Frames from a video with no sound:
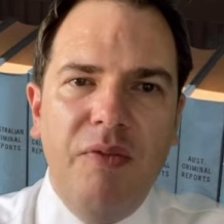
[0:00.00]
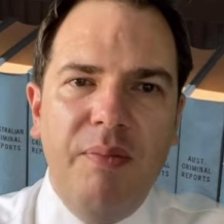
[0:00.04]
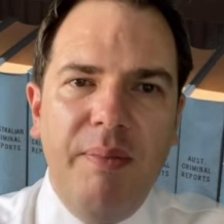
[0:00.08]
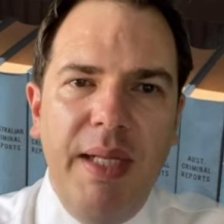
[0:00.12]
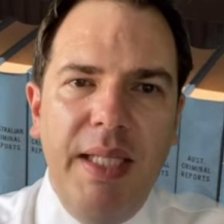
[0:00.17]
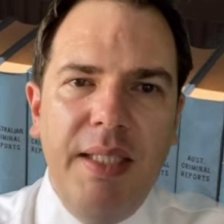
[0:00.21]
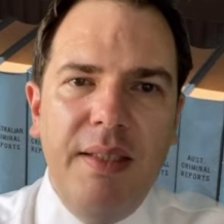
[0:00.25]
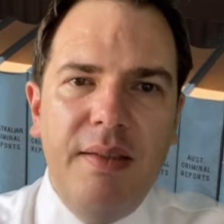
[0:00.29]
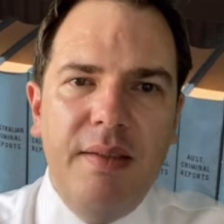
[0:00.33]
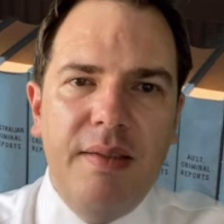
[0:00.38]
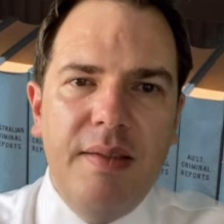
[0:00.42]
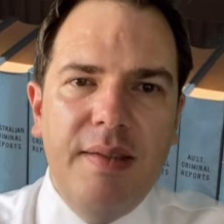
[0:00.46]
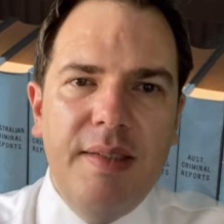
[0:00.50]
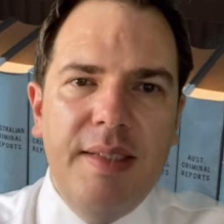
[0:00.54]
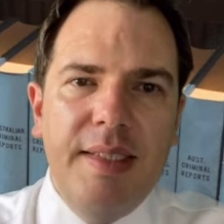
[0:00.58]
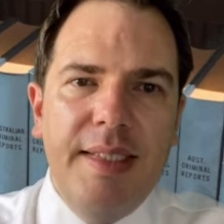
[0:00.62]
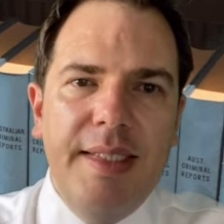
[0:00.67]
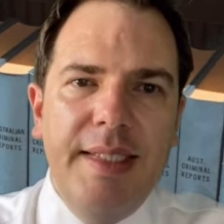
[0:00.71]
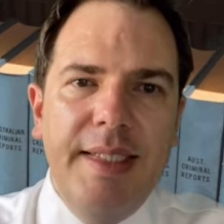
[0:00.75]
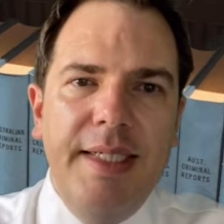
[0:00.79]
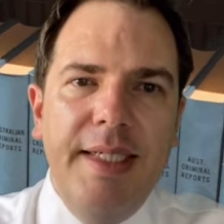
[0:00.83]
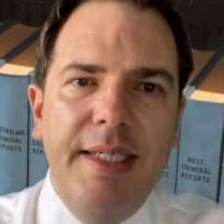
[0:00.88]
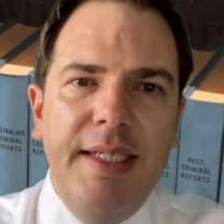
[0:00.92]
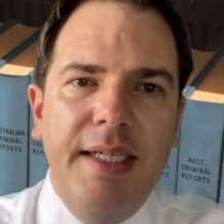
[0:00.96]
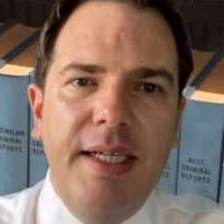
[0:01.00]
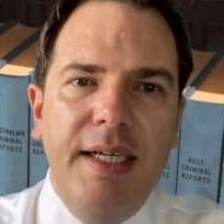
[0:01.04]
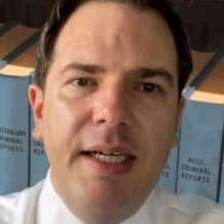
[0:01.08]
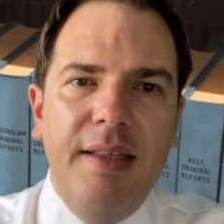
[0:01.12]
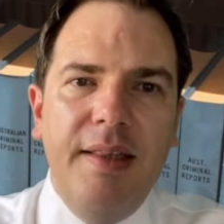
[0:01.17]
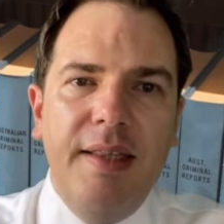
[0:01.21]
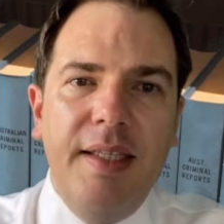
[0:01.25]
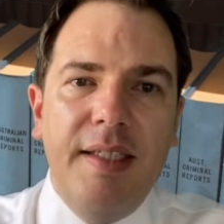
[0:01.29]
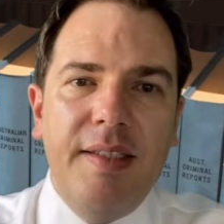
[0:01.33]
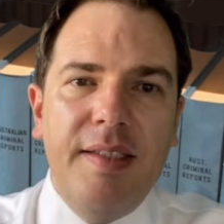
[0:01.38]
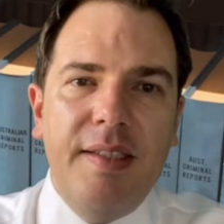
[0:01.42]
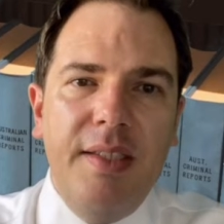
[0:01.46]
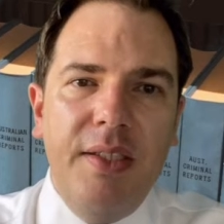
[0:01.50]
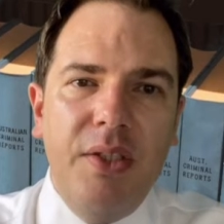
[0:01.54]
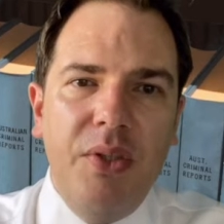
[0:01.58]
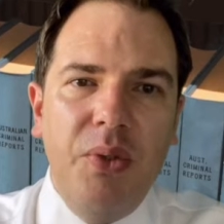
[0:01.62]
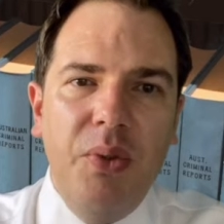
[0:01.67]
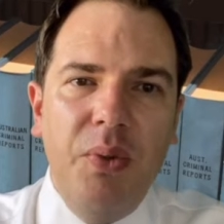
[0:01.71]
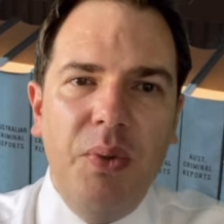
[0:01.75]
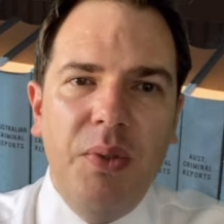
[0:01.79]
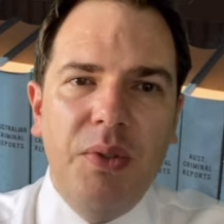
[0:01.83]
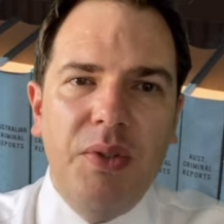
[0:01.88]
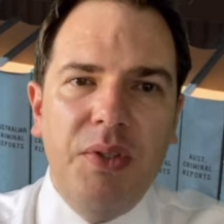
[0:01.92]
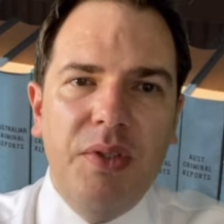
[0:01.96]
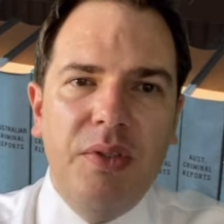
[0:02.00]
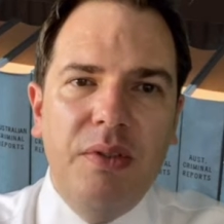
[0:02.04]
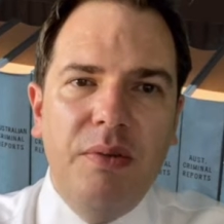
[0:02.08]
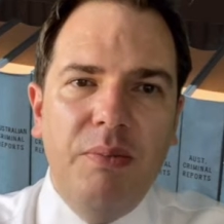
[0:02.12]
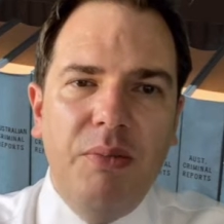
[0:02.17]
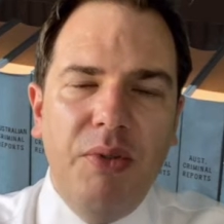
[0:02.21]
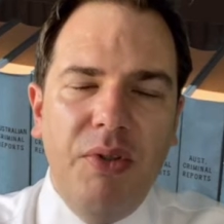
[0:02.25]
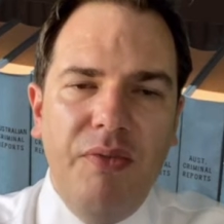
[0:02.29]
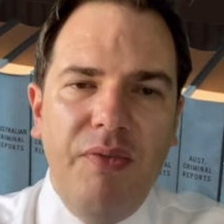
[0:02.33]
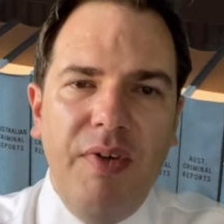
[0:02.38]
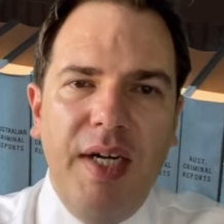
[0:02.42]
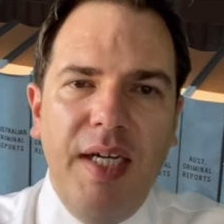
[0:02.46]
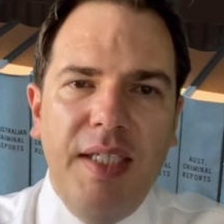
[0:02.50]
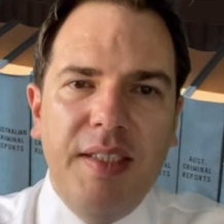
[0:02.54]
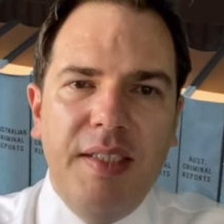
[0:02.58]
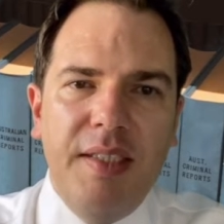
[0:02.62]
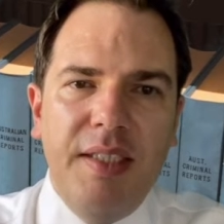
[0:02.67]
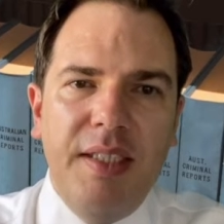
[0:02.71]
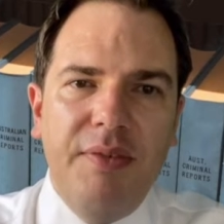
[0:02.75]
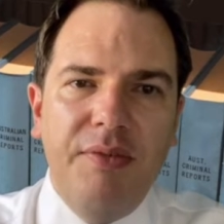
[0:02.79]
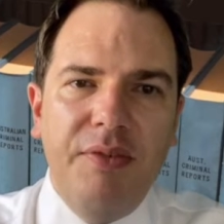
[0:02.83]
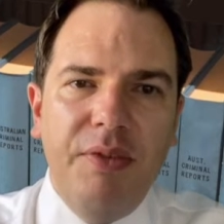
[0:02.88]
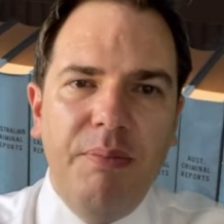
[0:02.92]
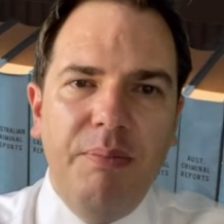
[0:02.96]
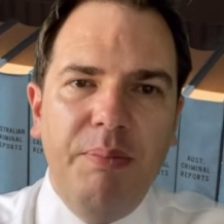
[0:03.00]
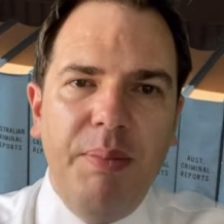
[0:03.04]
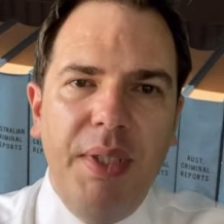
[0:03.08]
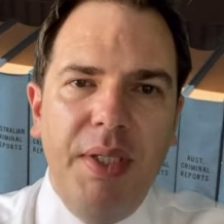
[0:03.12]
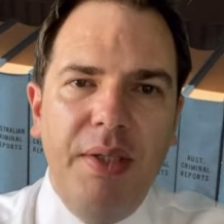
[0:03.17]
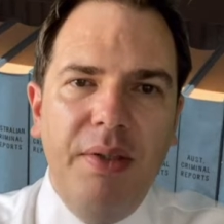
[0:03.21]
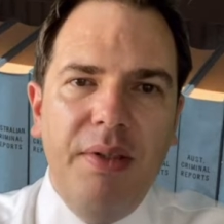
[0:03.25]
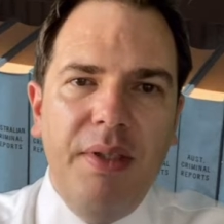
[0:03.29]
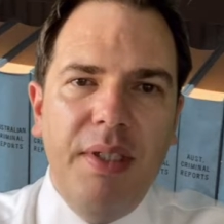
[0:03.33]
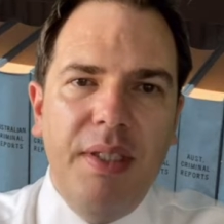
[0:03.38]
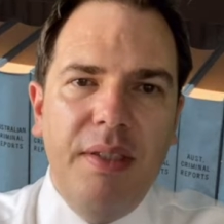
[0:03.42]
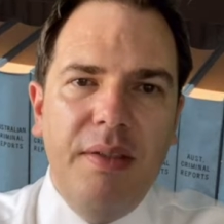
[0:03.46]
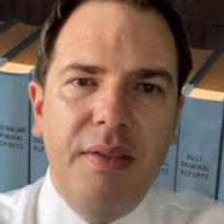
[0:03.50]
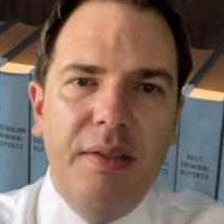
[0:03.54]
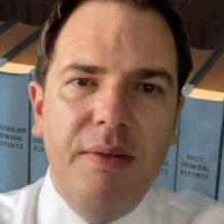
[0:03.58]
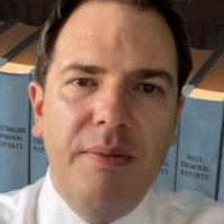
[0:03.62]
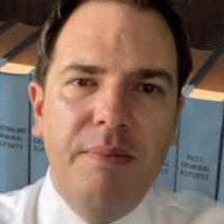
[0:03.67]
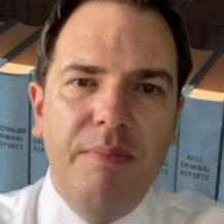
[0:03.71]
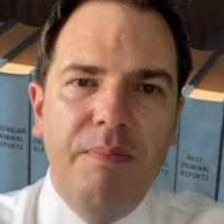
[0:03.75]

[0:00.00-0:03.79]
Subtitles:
months unless the court provides a different period.